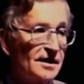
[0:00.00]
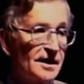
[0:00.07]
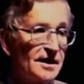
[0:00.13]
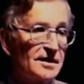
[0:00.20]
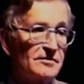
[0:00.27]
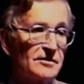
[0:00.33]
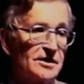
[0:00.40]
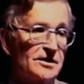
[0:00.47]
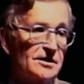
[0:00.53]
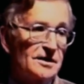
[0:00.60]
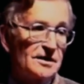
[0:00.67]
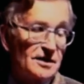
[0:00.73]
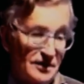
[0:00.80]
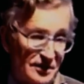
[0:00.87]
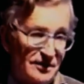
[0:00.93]
and which,
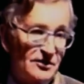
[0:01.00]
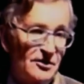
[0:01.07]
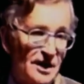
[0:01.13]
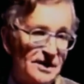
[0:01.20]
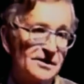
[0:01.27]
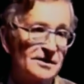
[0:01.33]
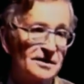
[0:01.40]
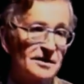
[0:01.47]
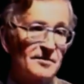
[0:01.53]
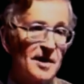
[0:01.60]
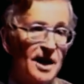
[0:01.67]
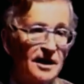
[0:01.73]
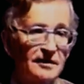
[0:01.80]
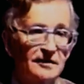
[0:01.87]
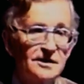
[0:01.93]
you know, a crisis of
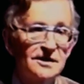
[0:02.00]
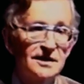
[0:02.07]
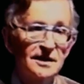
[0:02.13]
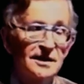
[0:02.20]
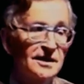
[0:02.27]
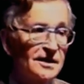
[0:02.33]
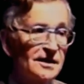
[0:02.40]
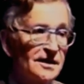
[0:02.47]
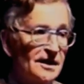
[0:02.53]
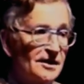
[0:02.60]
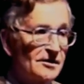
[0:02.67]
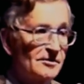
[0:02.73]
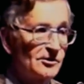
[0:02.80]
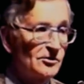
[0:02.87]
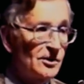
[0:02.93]
democracy in a
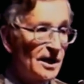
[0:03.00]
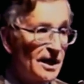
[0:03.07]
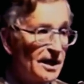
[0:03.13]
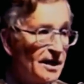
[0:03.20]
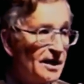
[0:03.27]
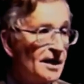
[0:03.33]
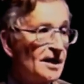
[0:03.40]
terrible way.